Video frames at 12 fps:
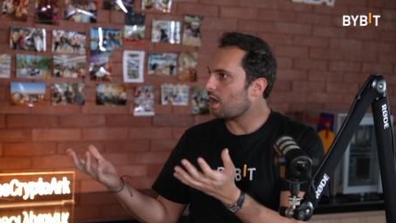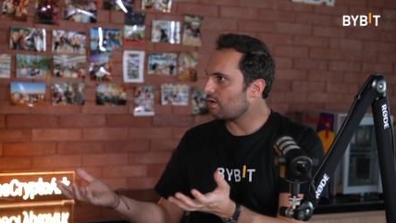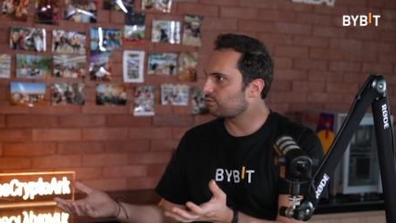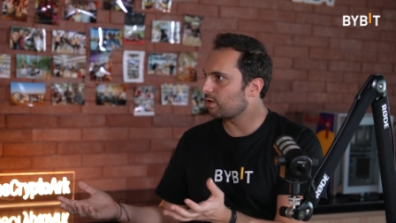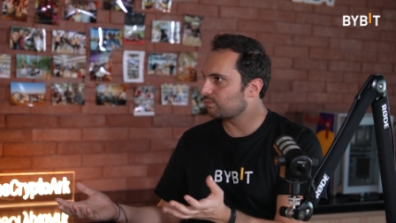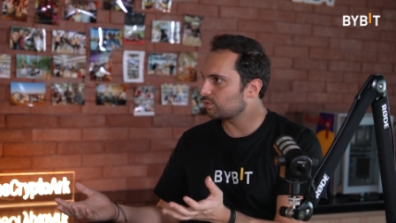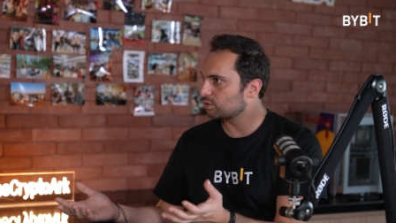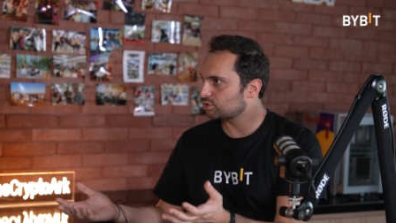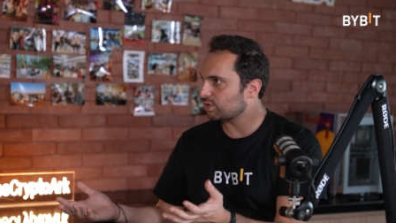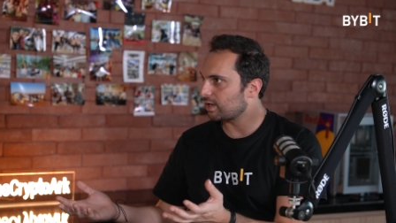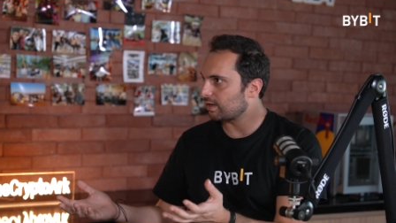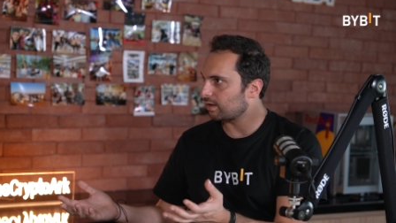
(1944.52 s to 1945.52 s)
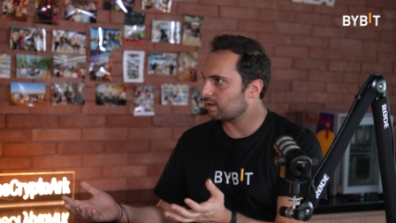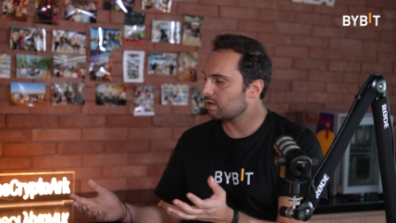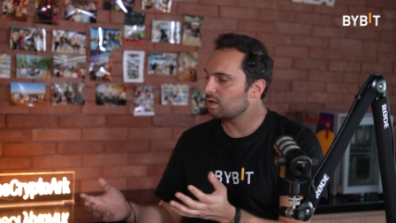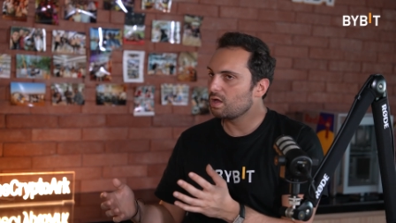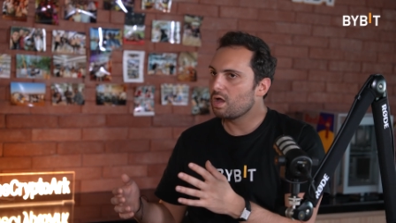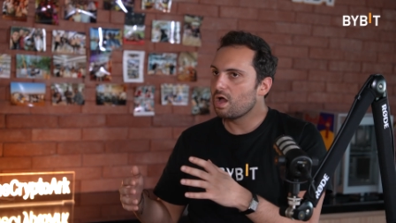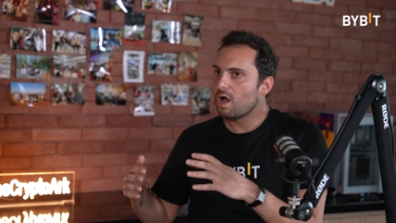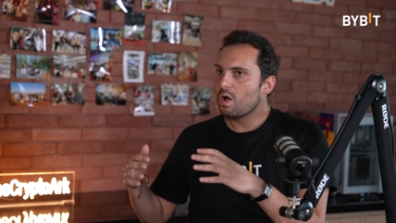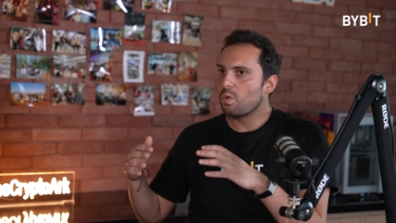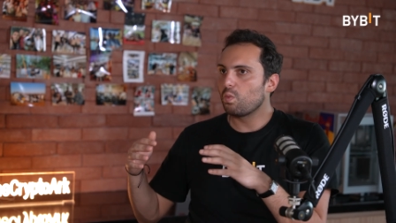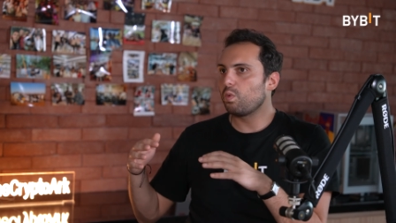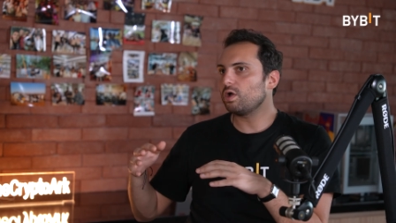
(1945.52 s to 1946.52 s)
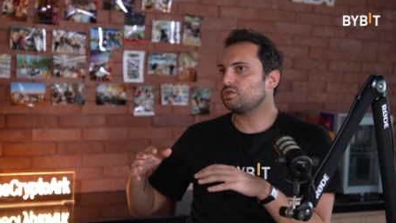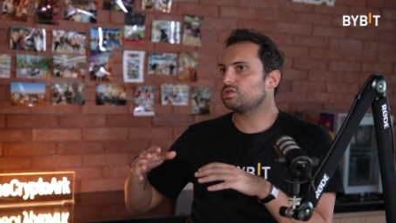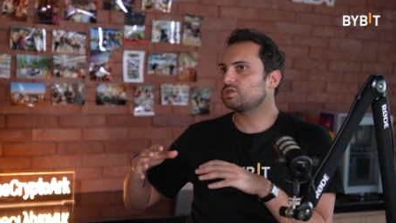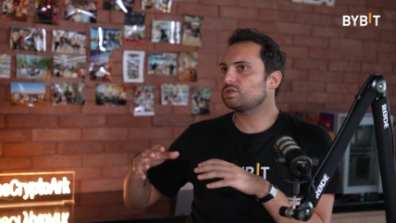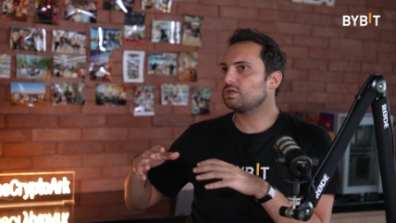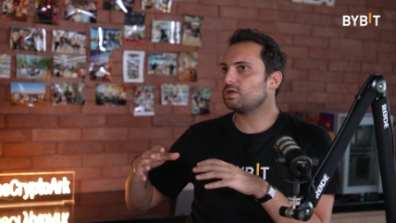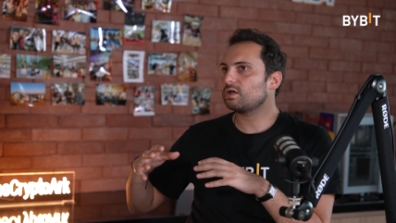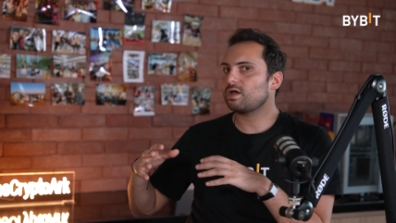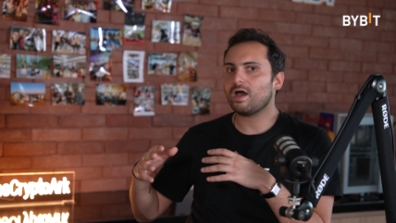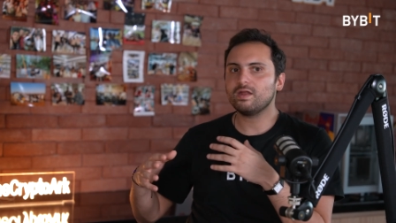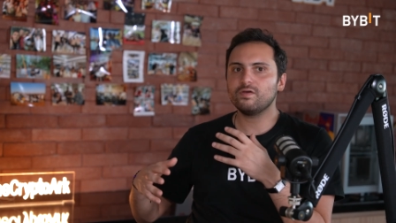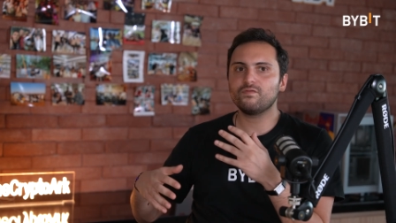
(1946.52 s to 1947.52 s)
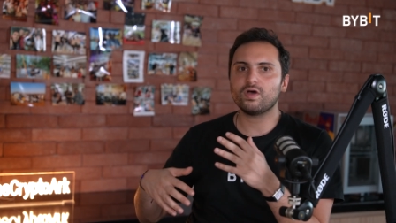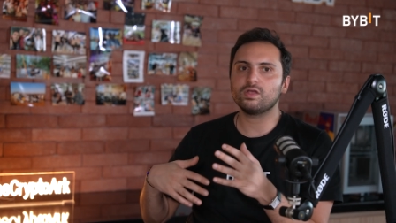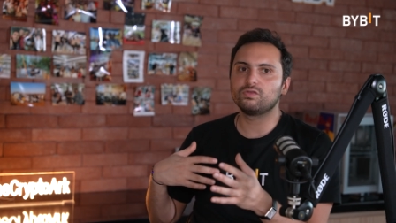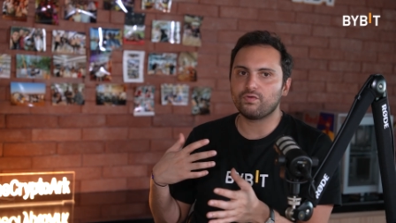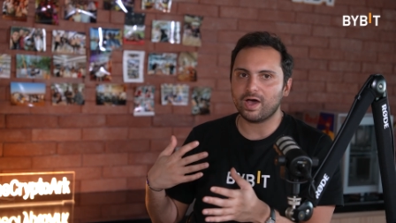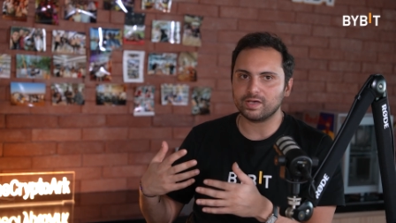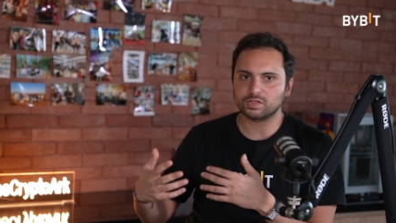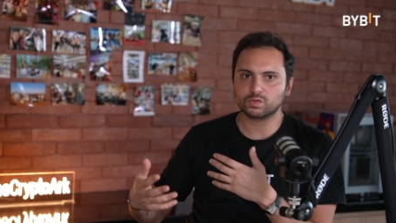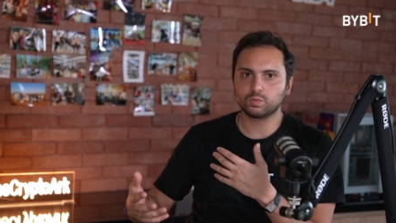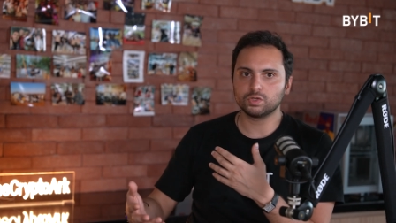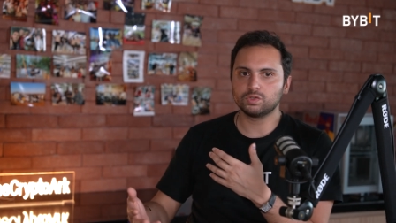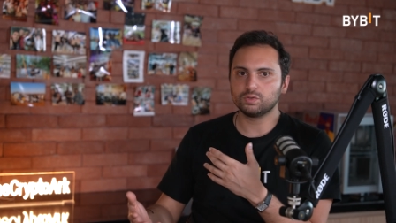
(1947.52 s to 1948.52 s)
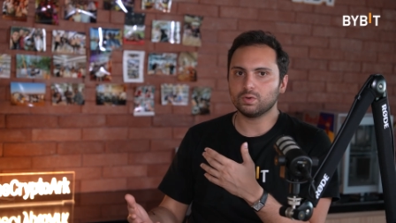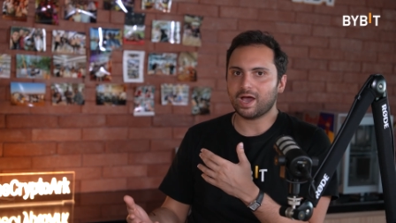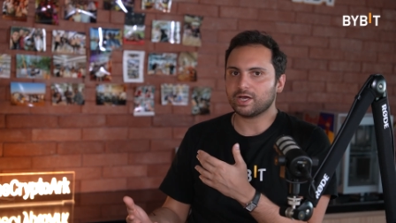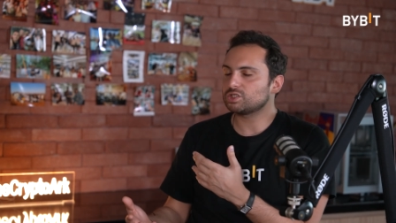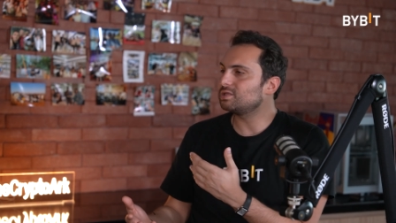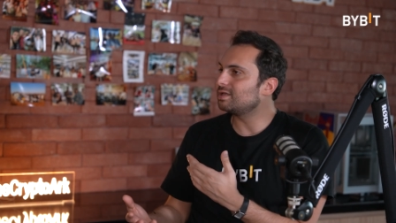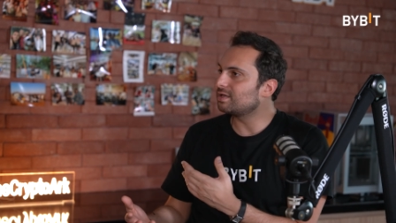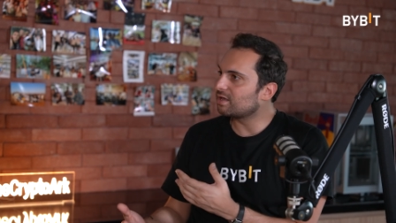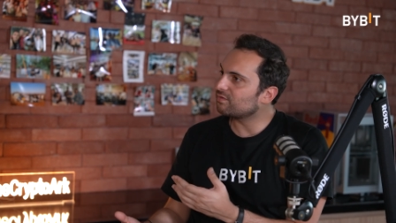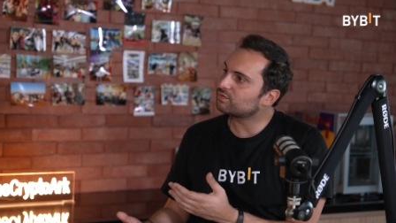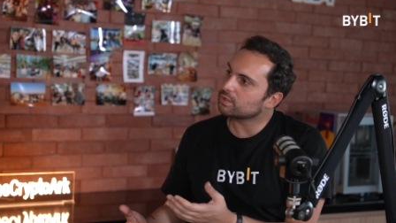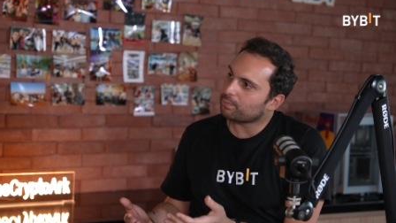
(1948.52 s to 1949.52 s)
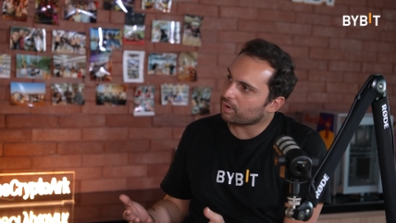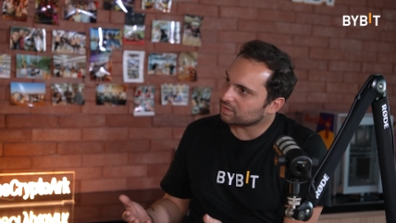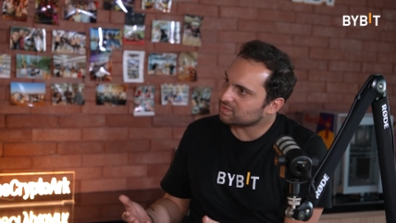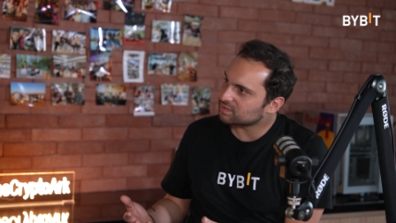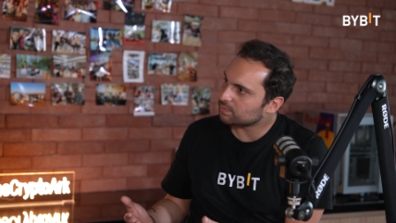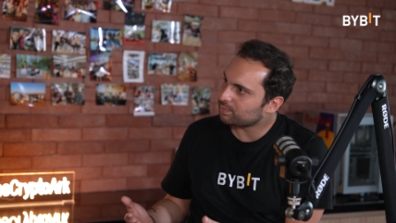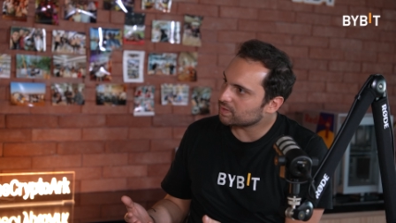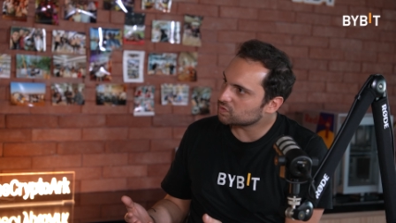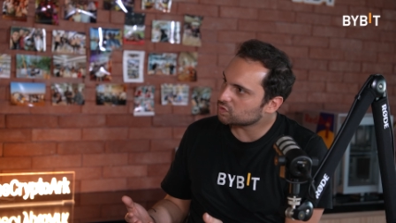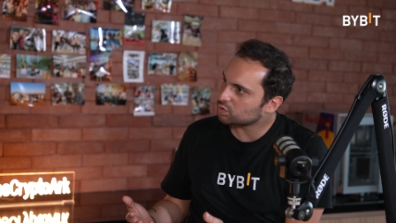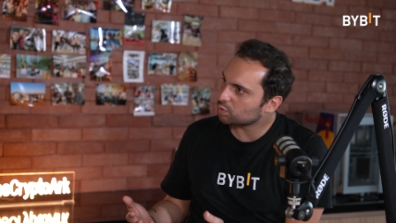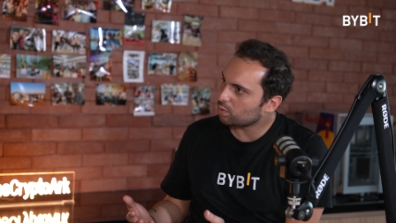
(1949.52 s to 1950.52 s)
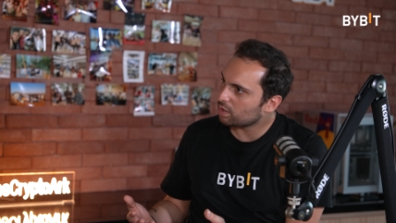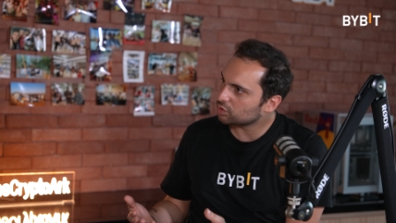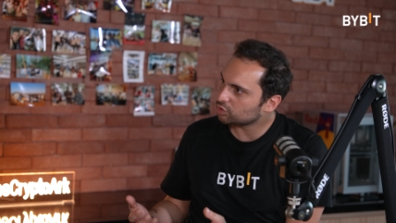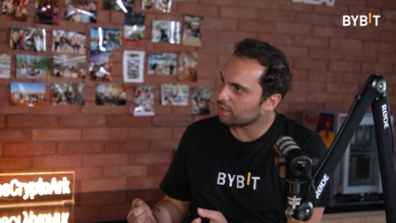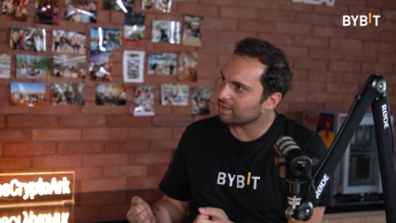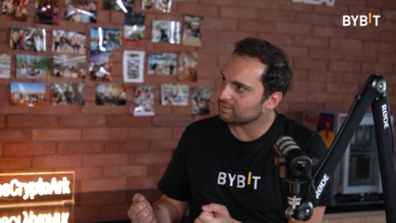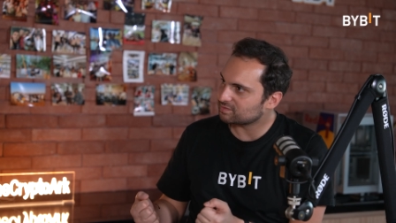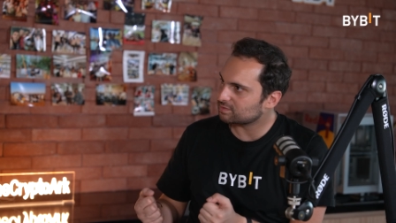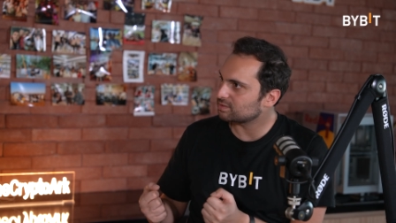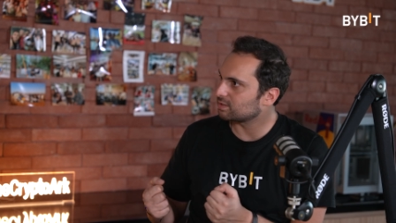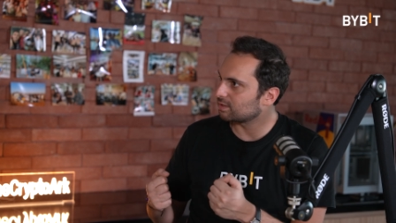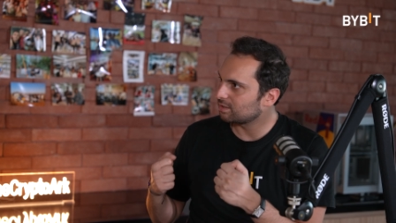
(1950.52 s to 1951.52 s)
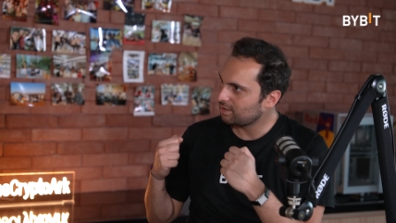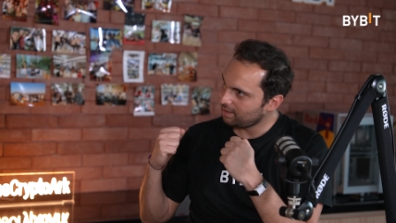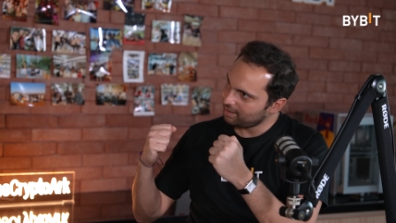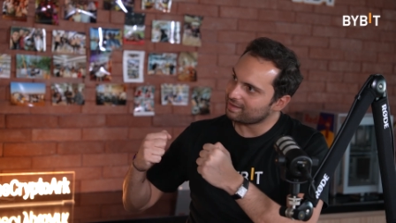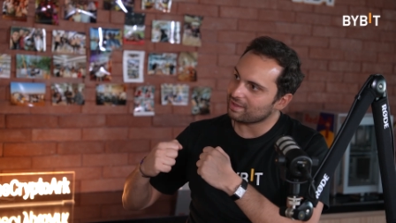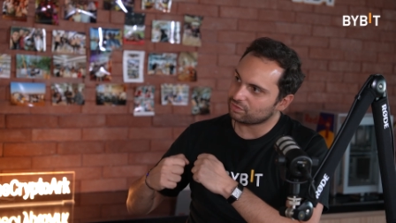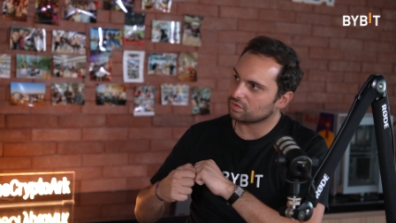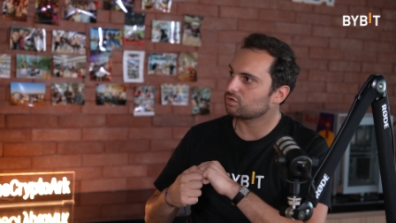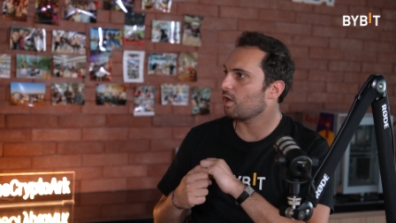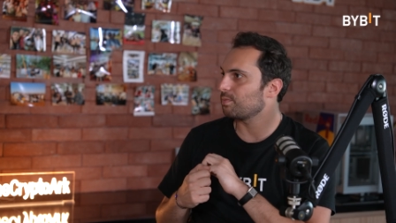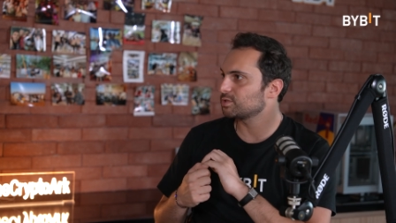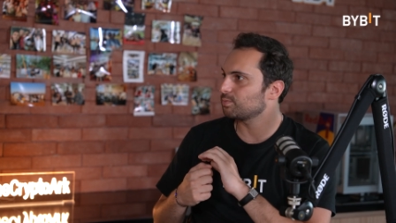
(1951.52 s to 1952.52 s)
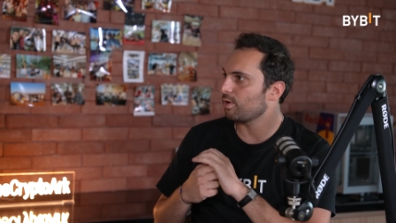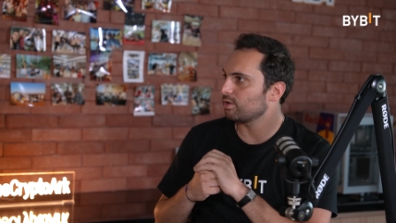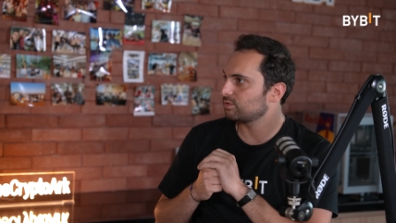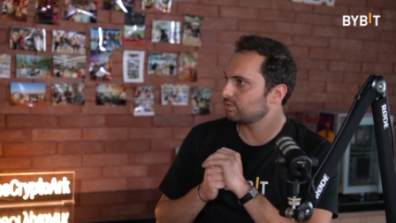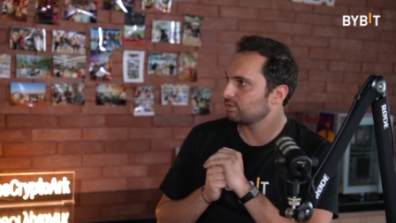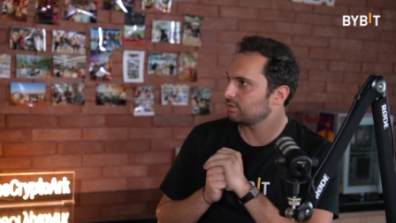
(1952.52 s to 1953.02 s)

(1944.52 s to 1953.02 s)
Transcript: of crypto trading, what kind of advice would you actually give to participants who are trying to get the top spot?